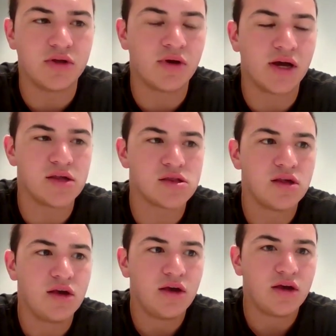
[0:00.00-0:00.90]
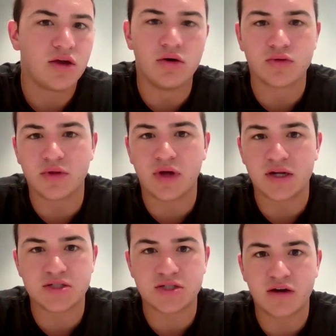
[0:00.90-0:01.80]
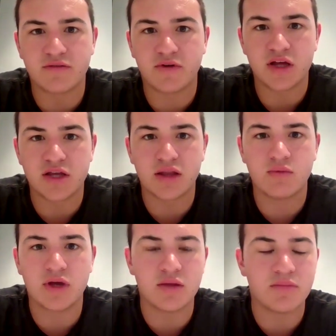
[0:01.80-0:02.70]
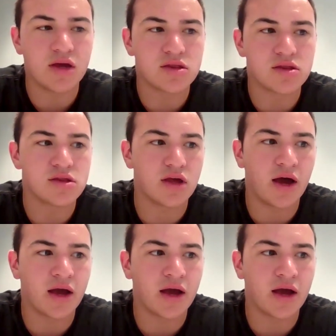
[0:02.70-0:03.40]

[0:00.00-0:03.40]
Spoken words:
You guys go through a lot of stuff on a daily, weekly basis.